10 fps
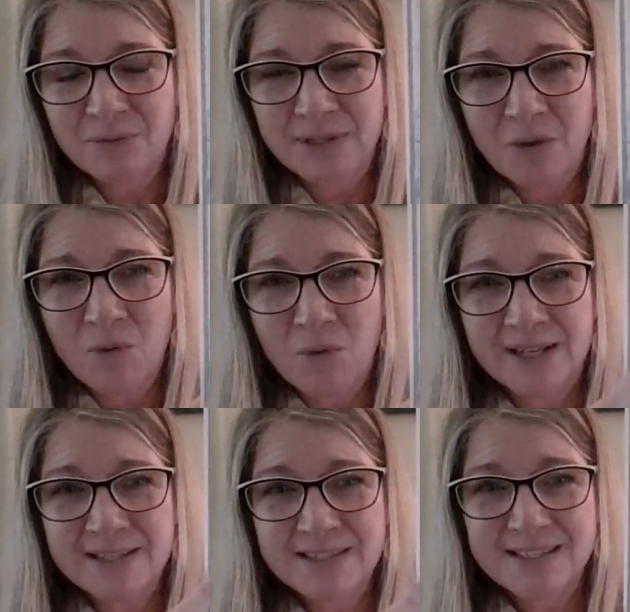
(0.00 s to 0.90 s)
When they want
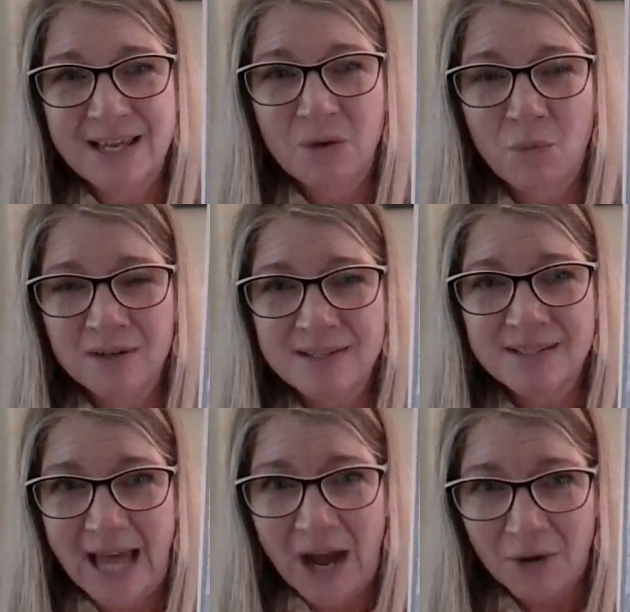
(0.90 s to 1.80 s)
us to say words
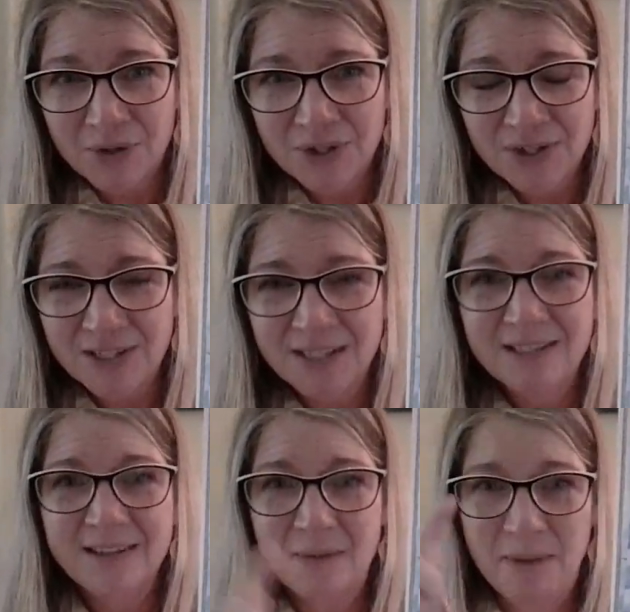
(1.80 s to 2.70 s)
louder,
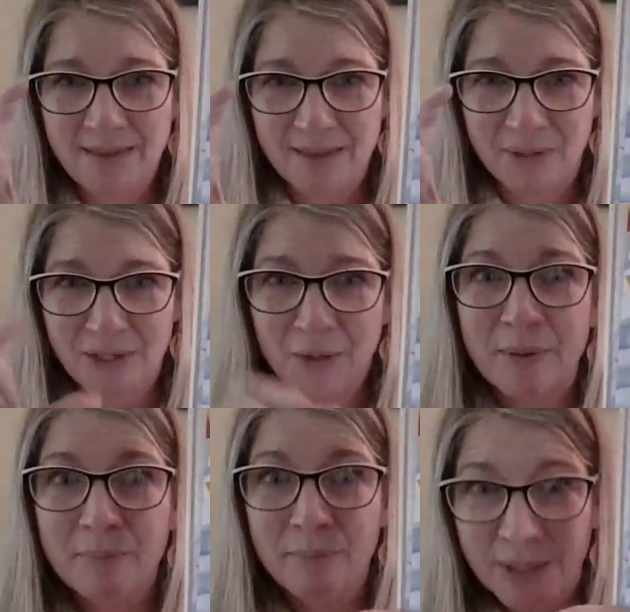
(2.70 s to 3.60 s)
they make them a little
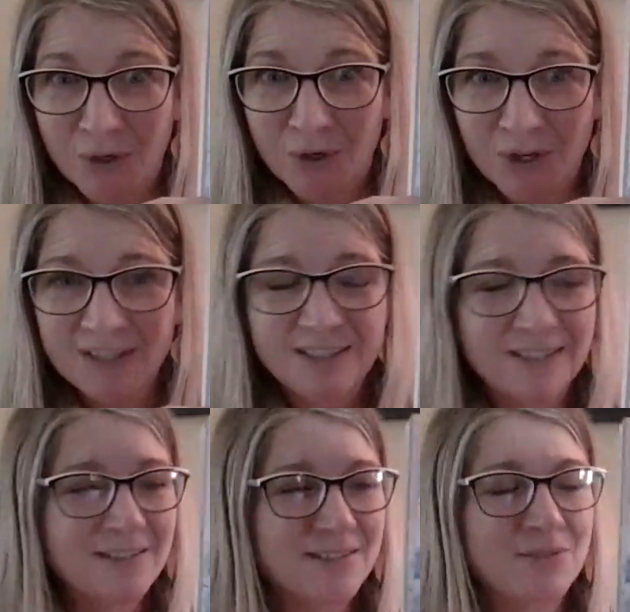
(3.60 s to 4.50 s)
bit bigger
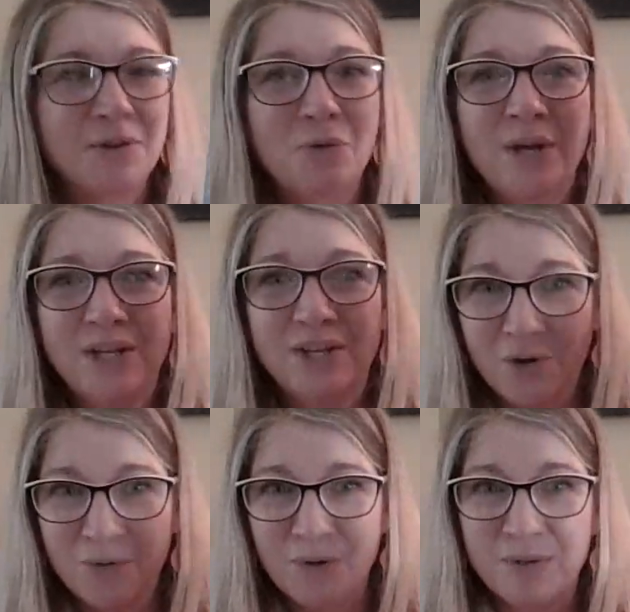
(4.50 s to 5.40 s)
so that we
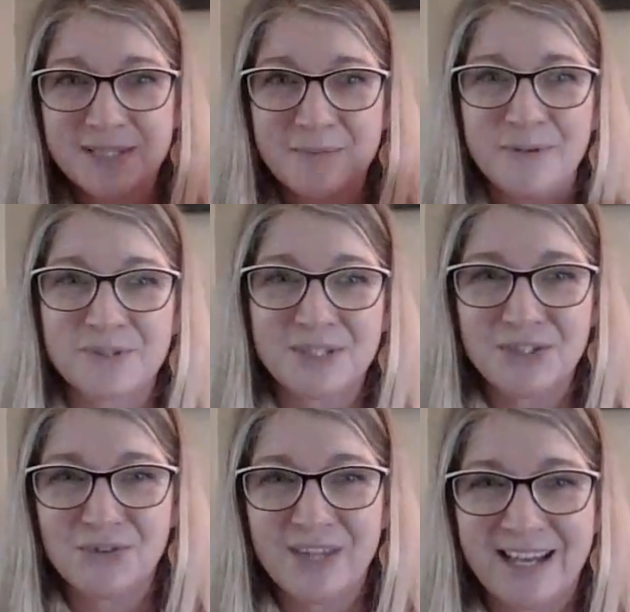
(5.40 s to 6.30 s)
know that we're supposed to
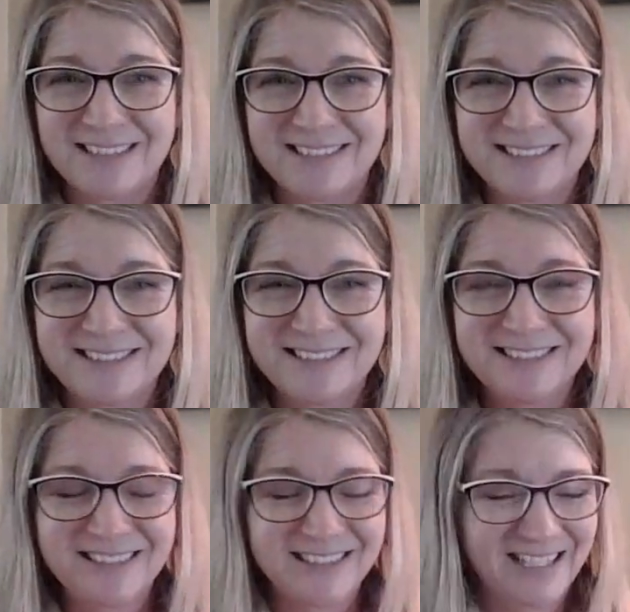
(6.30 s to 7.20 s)
do that.
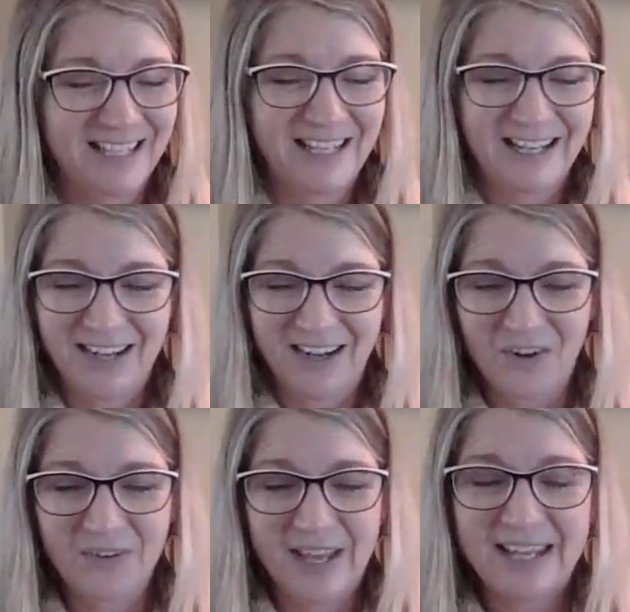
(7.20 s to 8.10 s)

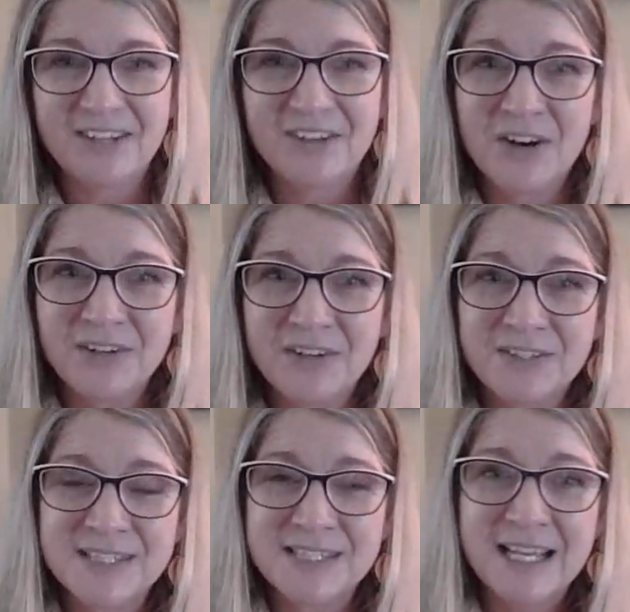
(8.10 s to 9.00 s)
Okay,
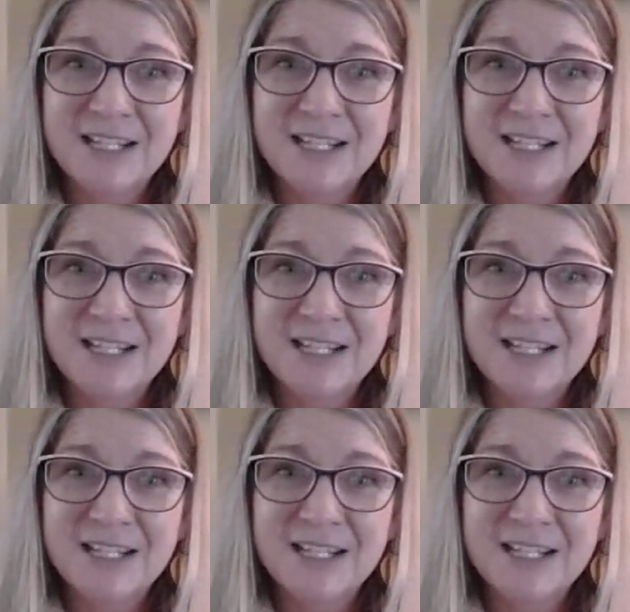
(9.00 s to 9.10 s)
kindergartners.